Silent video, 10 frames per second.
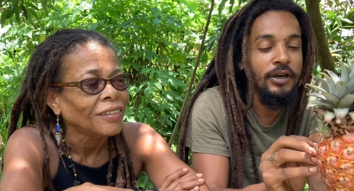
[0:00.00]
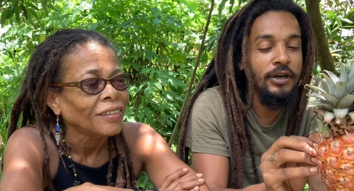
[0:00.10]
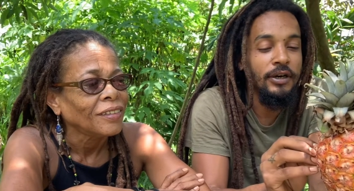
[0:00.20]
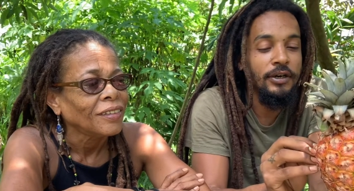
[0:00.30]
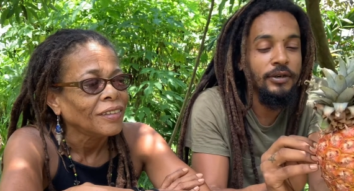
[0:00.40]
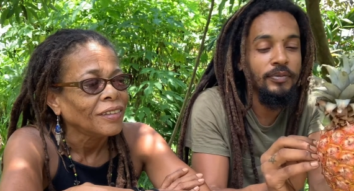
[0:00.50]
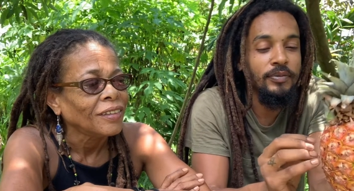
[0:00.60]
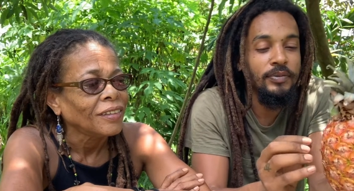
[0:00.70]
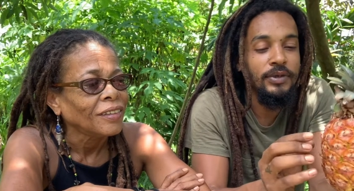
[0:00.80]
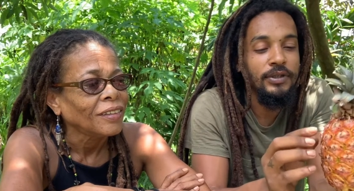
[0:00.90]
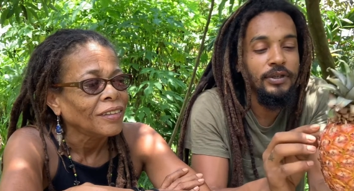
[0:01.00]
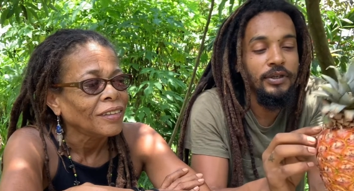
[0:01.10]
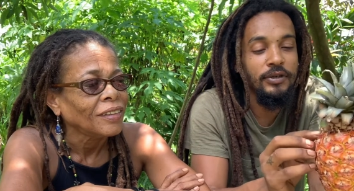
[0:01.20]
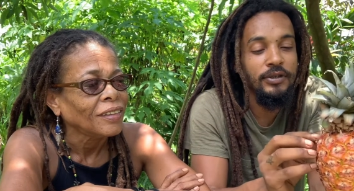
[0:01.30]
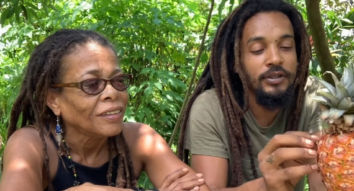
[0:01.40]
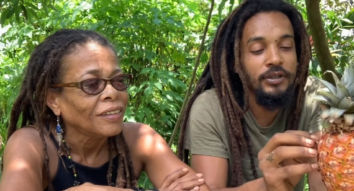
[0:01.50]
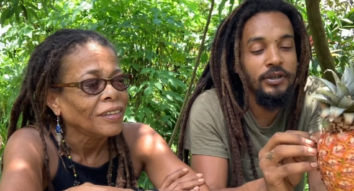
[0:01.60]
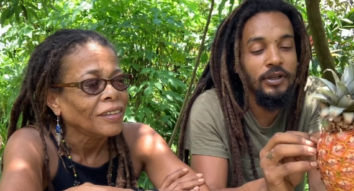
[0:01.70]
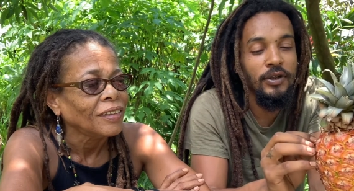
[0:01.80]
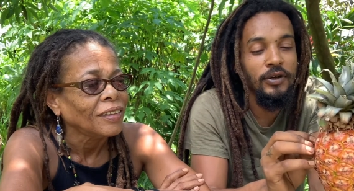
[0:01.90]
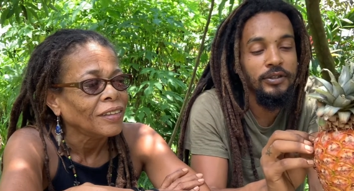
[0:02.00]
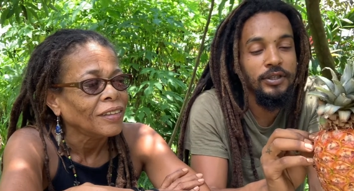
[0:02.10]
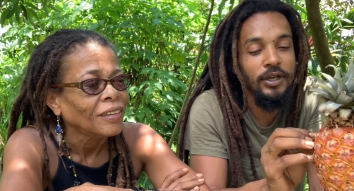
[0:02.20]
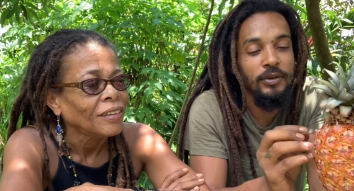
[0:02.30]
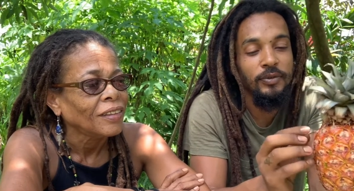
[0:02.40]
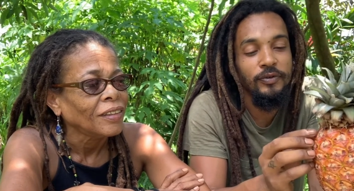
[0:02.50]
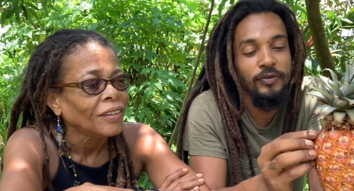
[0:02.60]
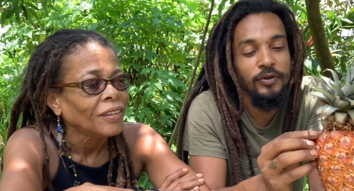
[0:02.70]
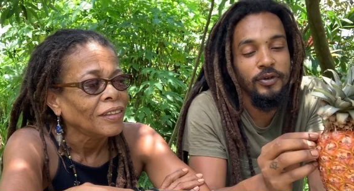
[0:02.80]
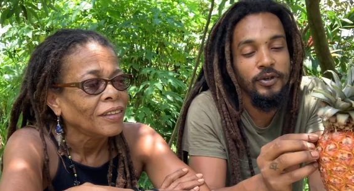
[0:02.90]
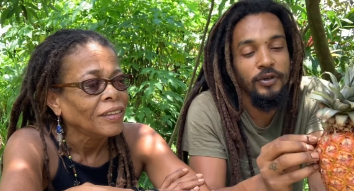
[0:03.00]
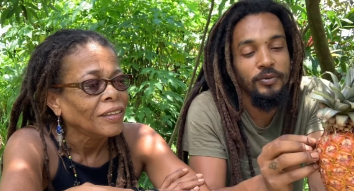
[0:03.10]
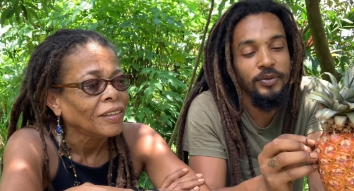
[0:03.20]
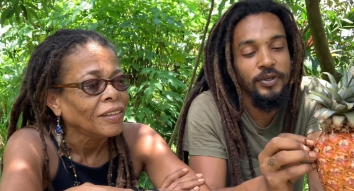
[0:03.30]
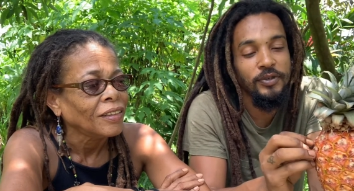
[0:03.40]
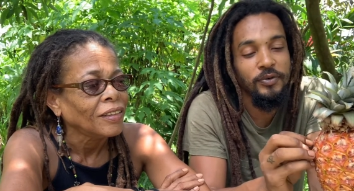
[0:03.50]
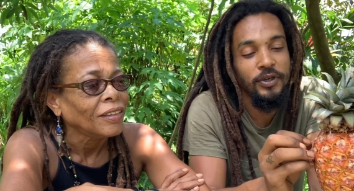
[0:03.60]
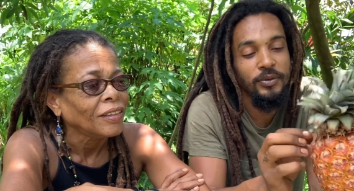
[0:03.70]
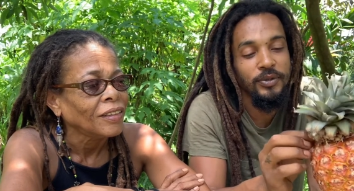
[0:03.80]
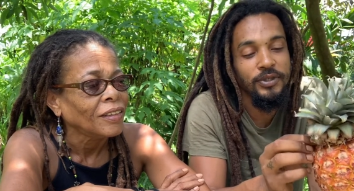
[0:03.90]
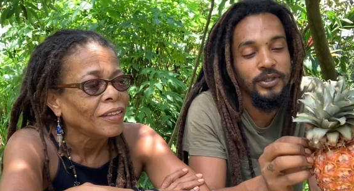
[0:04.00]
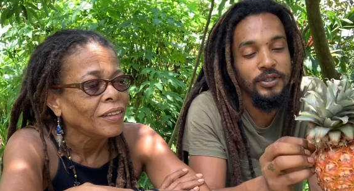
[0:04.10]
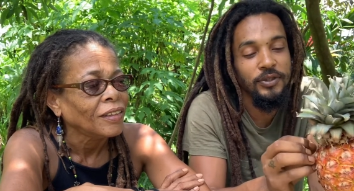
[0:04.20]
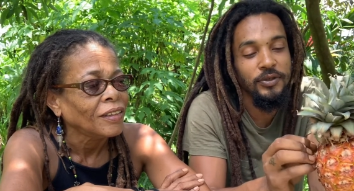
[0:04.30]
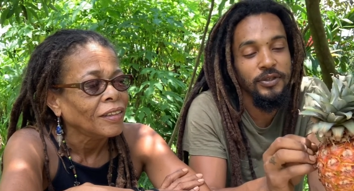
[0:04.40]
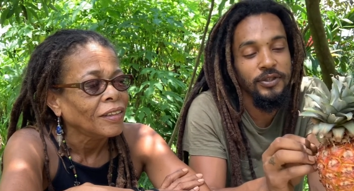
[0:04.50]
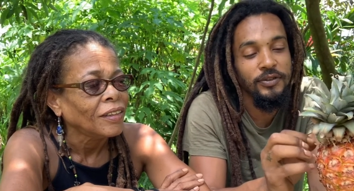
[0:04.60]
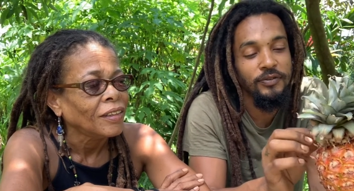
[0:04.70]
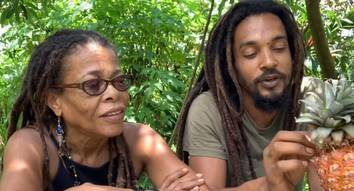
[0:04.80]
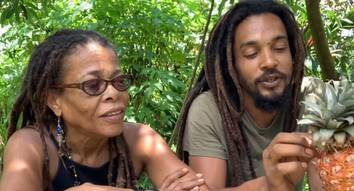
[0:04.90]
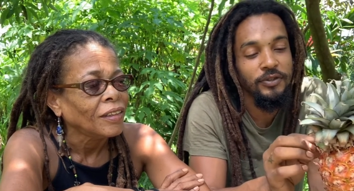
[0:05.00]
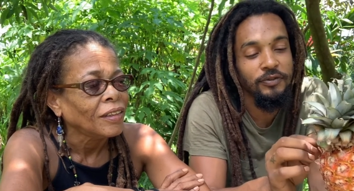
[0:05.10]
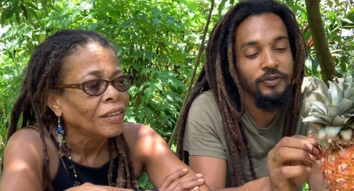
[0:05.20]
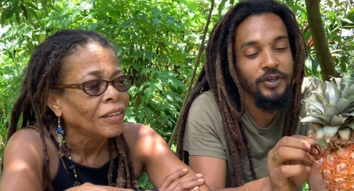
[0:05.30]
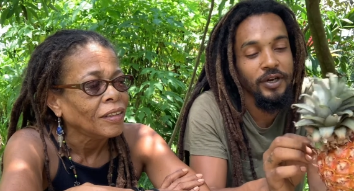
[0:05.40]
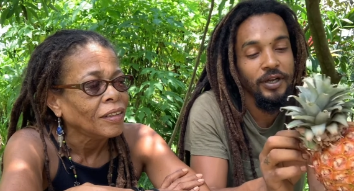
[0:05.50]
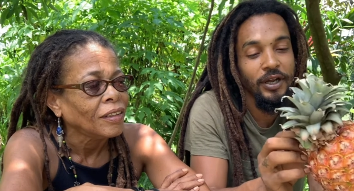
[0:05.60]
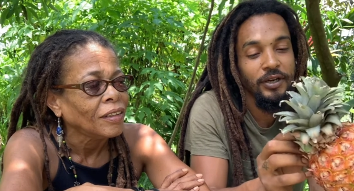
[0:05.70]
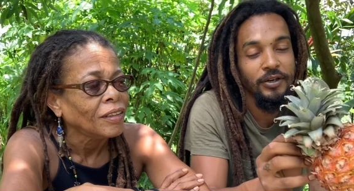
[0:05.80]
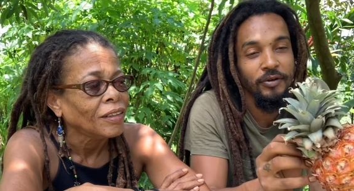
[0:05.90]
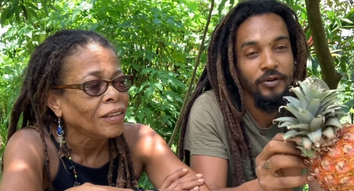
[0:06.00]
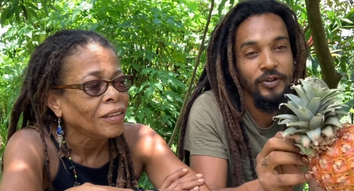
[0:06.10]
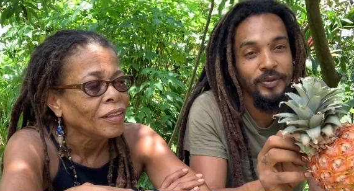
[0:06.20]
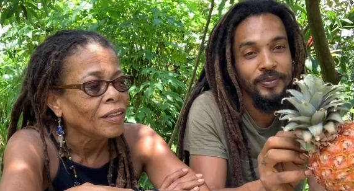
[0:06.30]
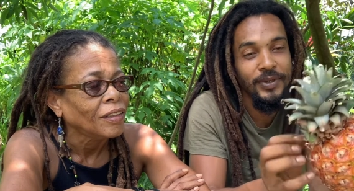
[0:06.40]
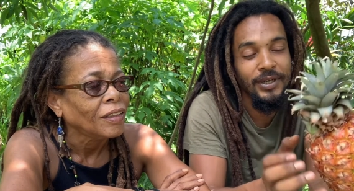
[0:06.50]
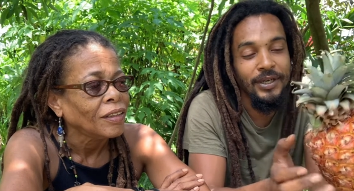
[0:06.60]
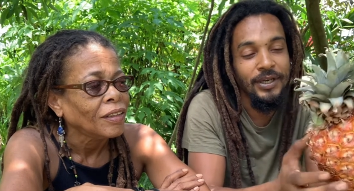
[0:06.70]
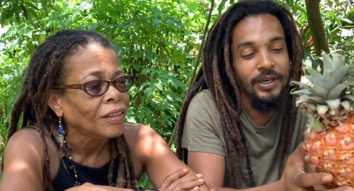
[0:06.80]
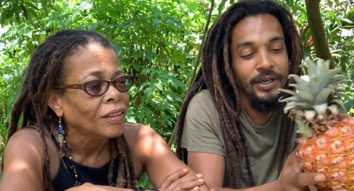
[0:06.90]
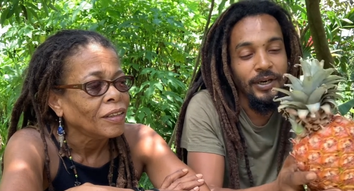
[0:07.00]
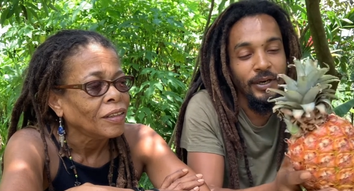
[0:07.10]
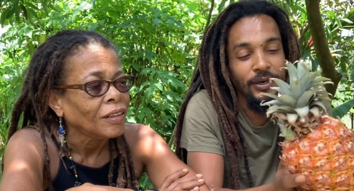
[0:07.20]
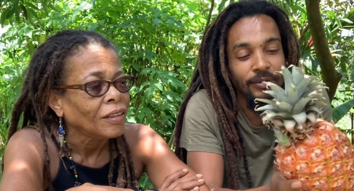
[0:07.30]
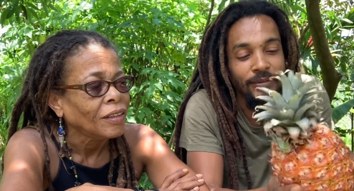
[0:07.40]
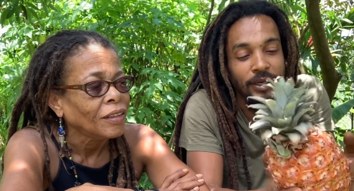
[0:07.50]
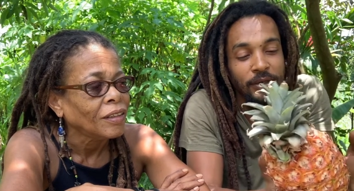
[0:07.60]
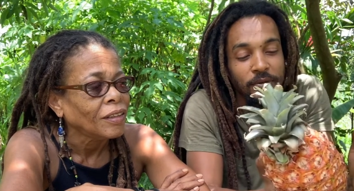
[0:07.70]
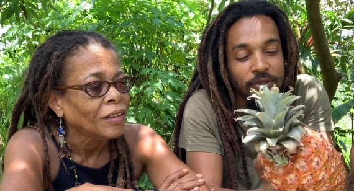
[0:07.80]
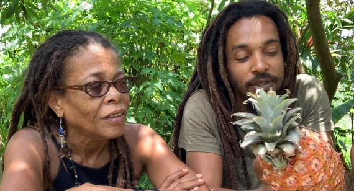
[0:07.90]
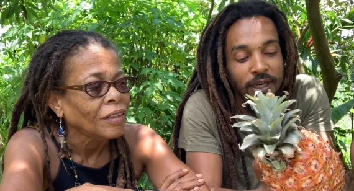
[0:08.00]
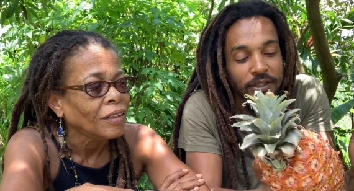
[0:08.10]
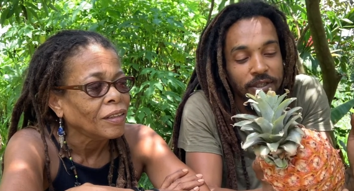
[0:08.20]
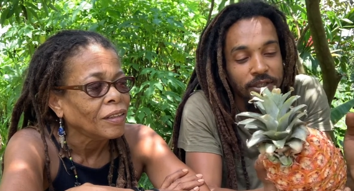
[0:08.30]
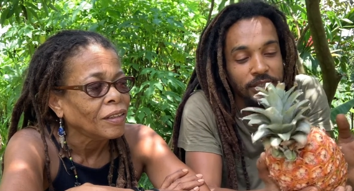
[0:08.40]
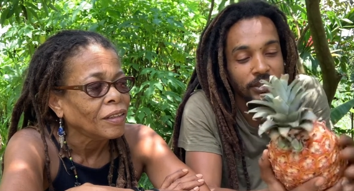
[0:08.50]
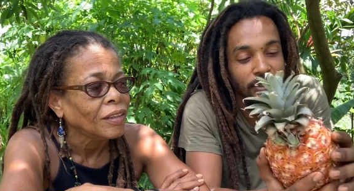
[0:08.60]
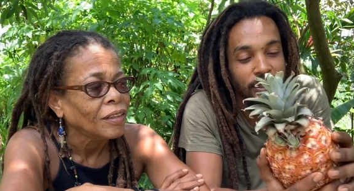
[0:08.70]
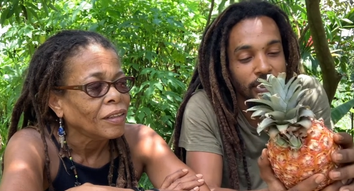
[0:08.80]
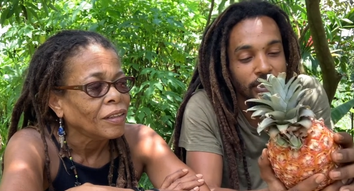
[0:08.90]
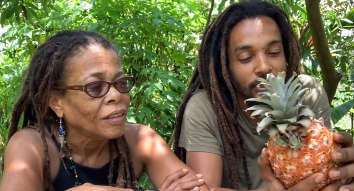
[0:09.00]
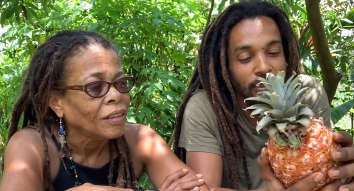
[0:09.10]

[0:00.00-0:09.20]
Speaker 1: Um, you know, it took a long time before Europeans were able to enjoy these fresh or figure out how to grow them. Um, and it wasn't actually until like